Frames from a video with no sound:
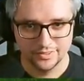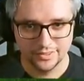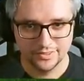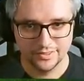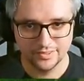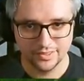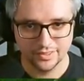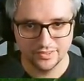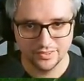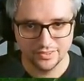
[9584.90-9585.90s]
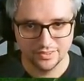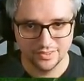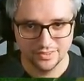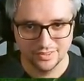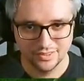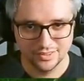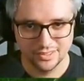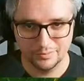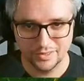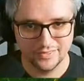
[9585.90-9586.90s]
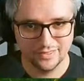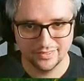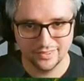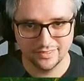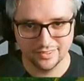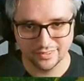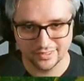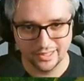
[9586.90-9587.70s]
66. Give me 66.